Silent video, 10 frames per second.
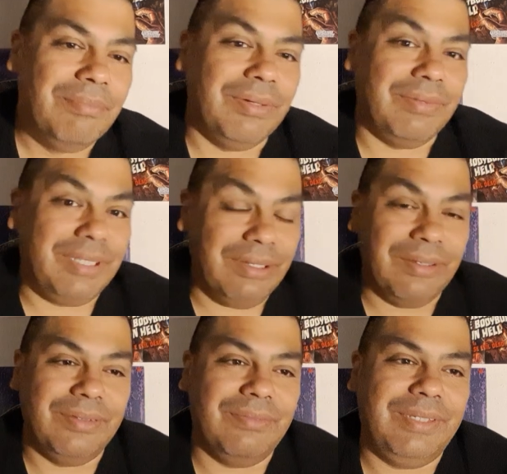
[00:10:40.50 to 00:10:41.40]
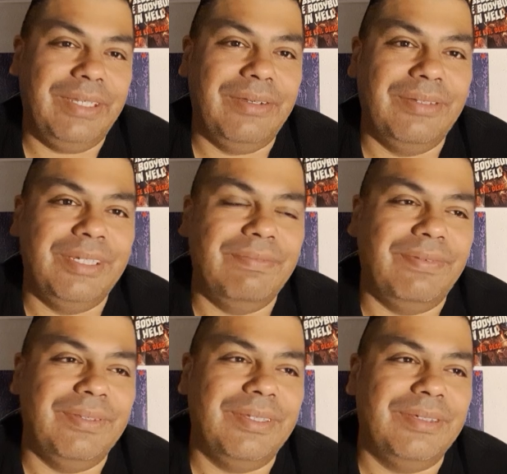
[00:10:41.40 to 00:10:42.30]
but when they're when they go looking
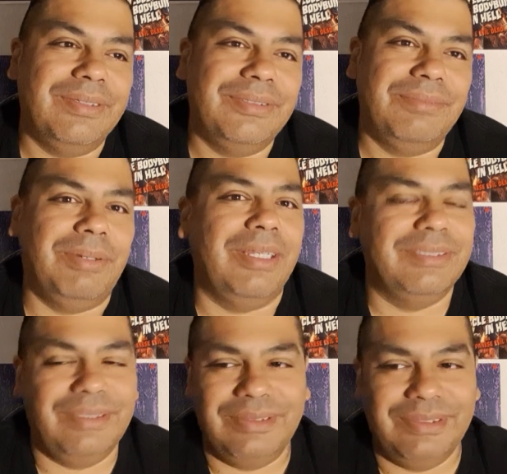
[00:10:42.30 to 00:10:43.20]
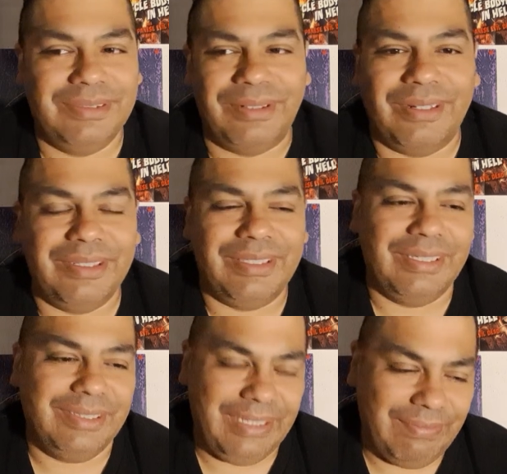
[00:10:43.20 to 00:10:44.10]
for the jukebox, you know, it's dark.
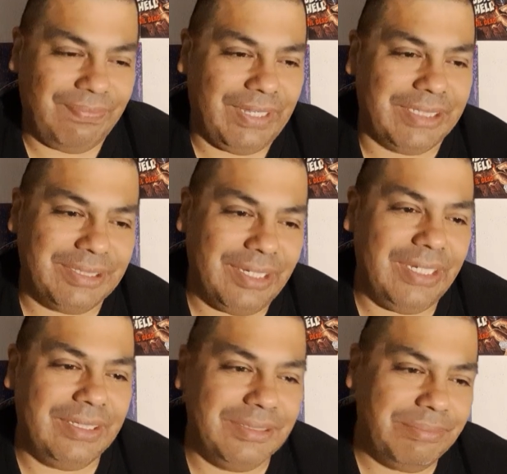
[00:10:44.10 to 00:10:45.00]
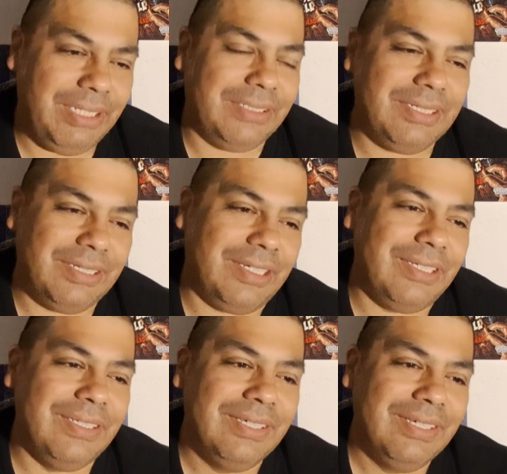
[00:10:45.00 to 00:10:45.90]
They have a flashlight. He has a
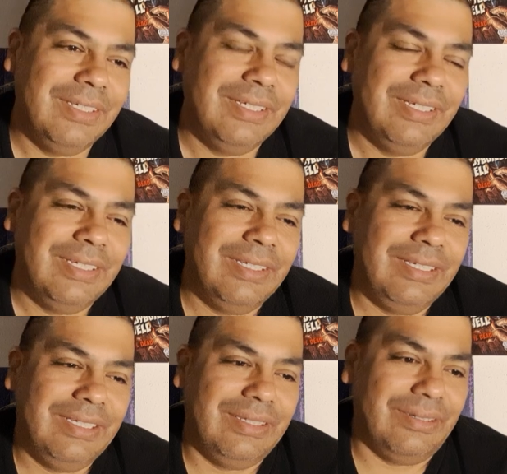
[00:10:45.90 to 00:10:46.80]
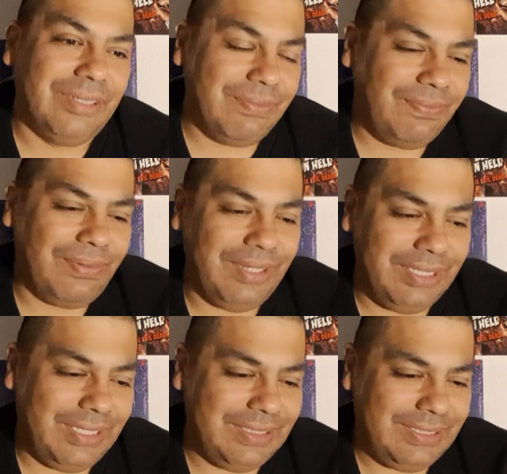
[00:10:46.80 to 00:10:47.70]
gun. They're looking for
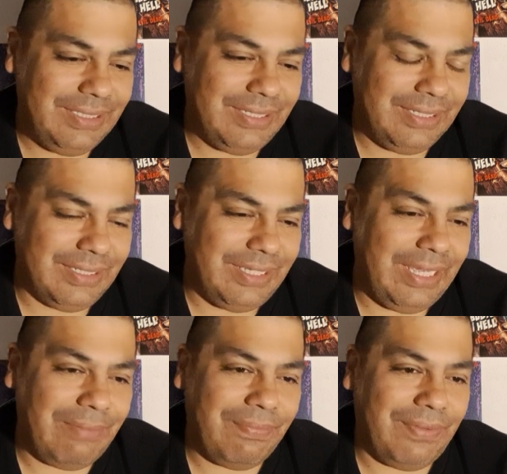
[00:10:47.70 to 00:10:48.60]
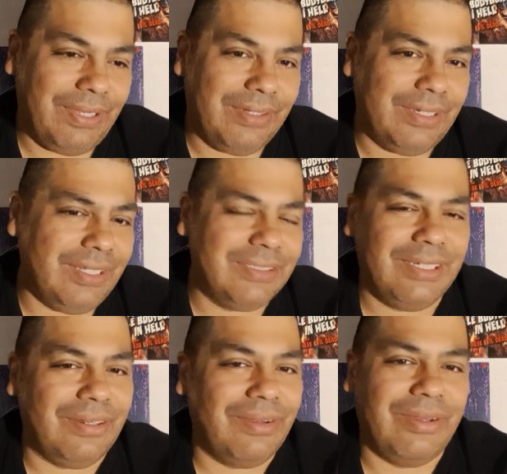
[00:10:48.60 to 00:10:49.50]
it, and they see like a campfire. Not it's
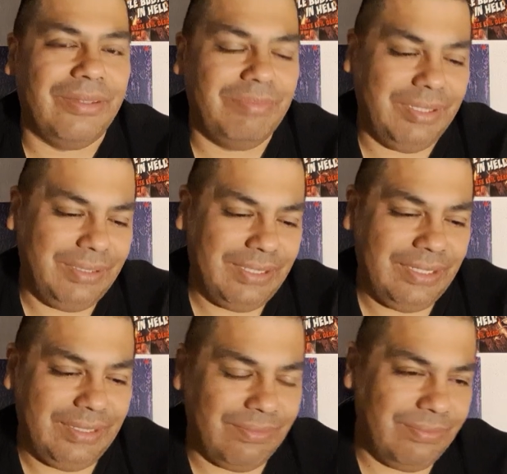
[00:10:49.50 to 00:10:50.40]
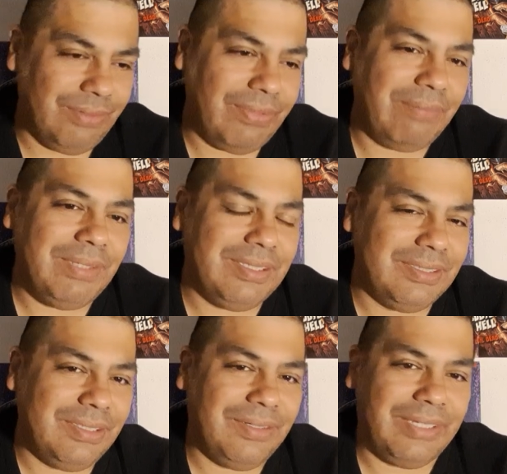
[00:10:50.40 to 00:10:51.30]
not on, but like uh, the
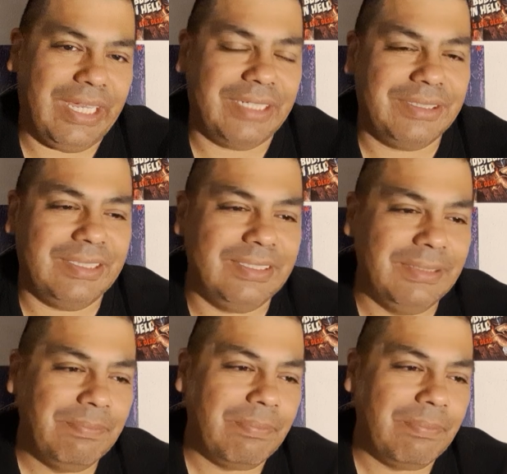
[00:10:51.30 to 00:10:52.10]
remnants, you know, the ashes.